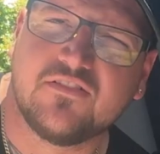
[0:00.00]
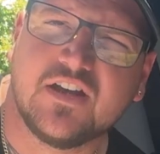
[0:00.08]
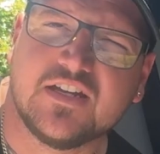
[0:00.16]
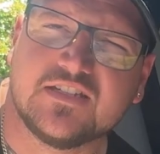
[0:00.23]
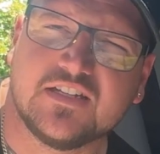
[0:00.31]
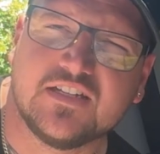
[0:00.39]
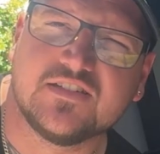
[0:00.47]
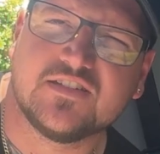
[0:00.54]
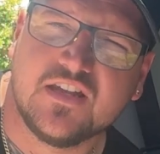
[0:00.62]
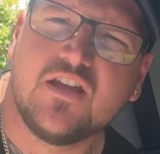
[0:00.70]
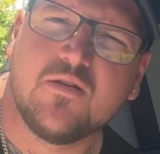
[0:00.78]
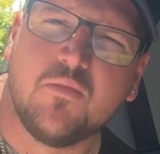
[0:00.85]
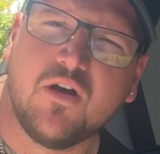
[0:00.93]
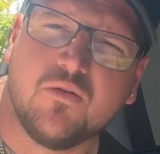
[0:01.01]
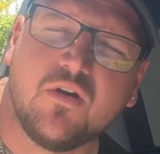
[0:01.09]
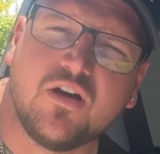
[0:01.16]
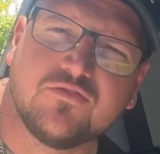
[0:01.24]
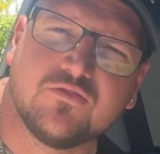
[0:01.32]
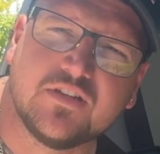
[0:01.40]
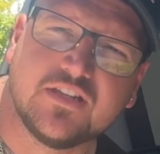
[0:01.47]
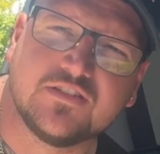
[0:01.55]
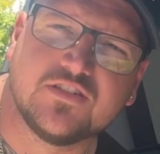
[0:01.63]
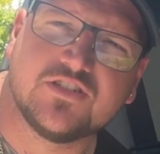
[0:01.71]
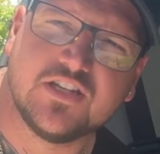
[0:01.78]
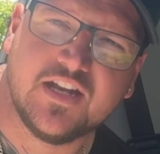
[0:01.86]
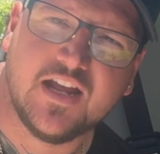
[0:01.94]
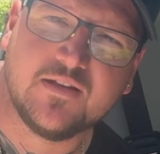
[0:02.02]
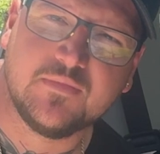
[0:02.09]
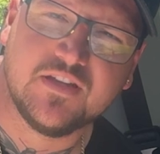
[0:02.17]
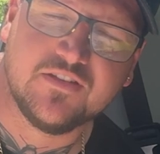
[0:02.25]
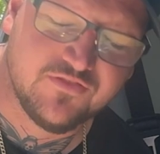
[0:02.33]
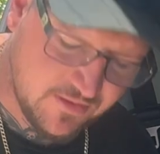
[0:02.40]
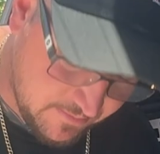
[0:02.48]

reason is my wife will kick the shit out of me if I